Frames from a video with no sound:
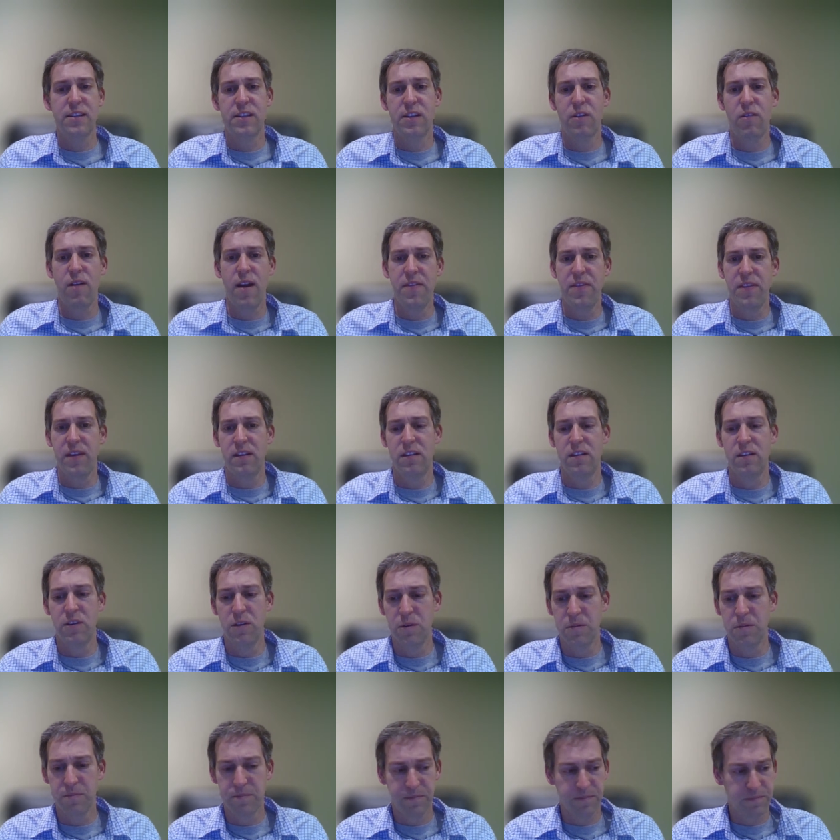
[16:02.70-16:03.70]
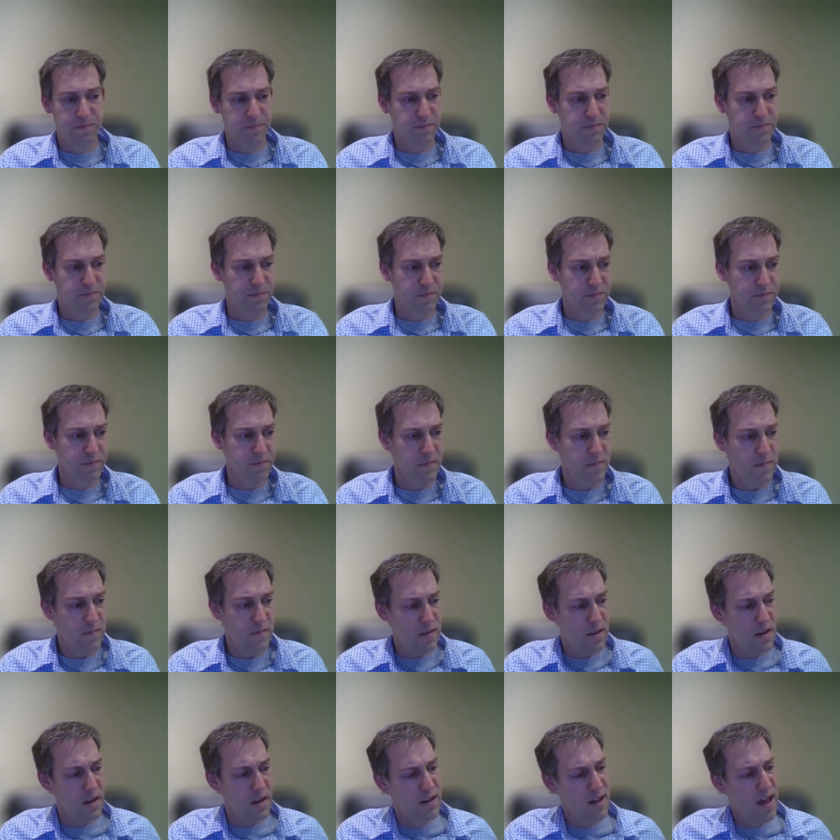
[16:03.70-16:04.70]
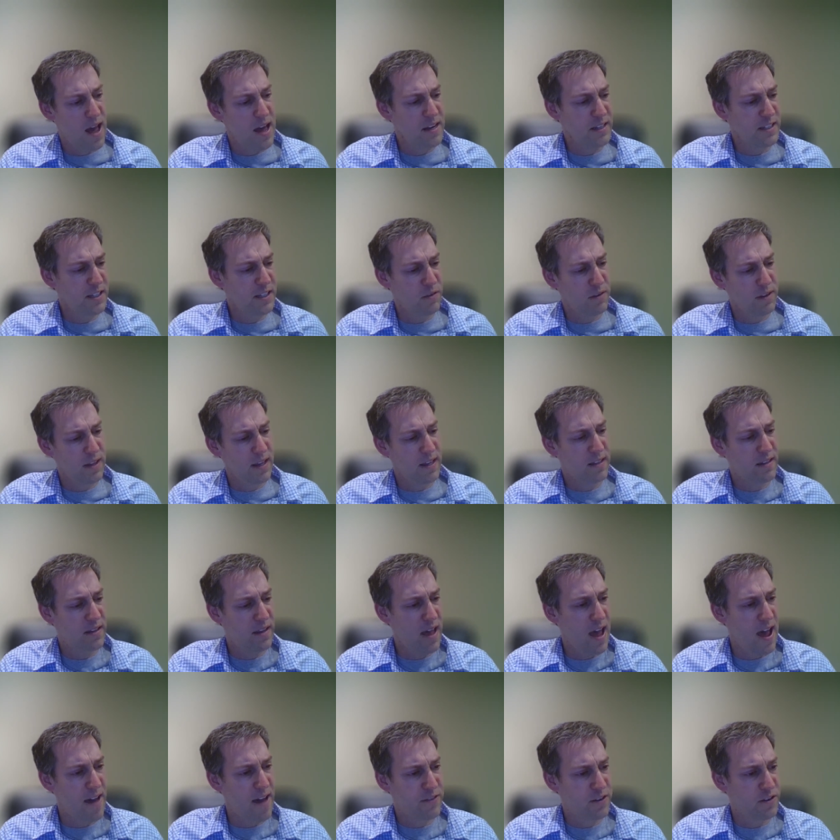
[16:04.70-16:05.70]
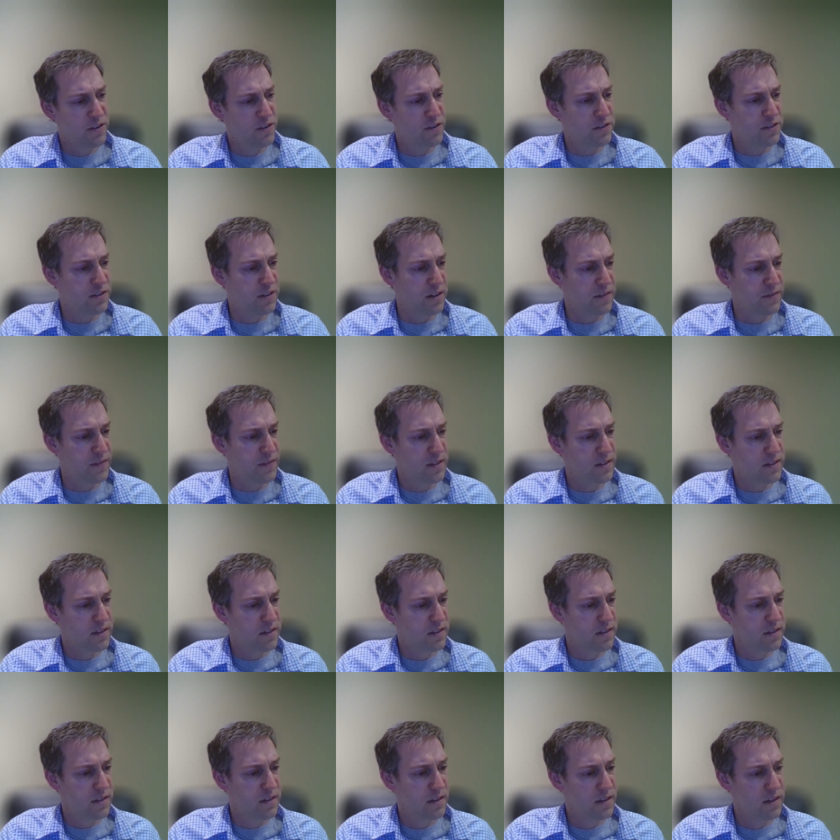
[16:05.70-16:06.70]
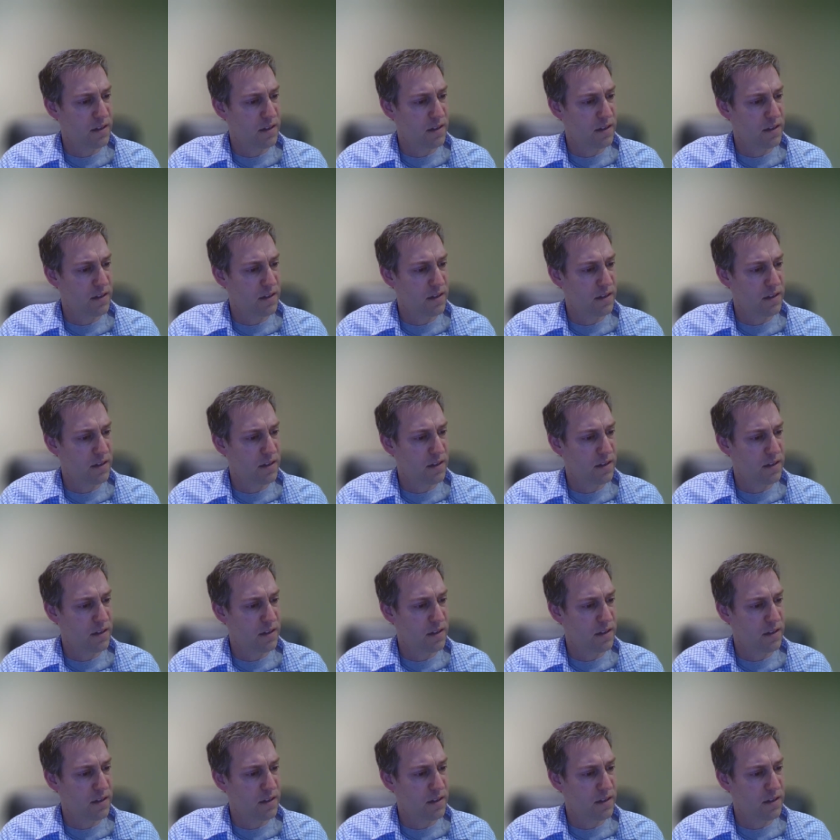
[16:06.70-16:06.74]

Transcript: right thing to do. Now, how does it relate to the afternoon service?